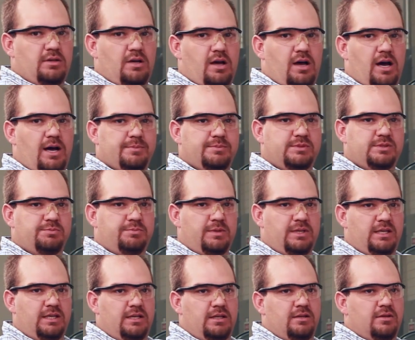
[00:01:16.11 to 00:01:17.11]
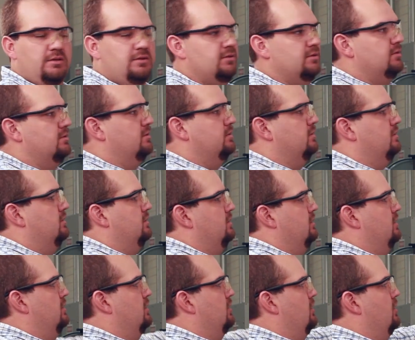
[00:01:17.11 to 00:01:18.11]
up speed
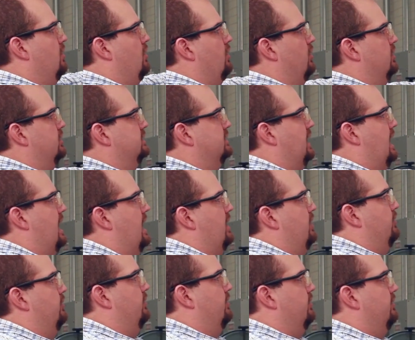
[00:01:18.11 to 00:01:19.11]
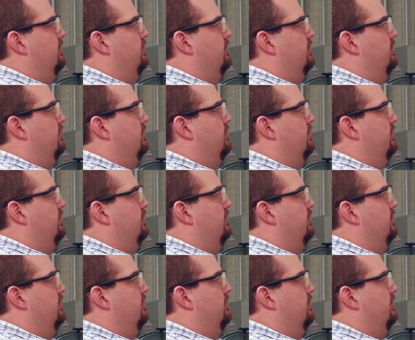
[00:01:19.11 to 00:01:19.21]
or down.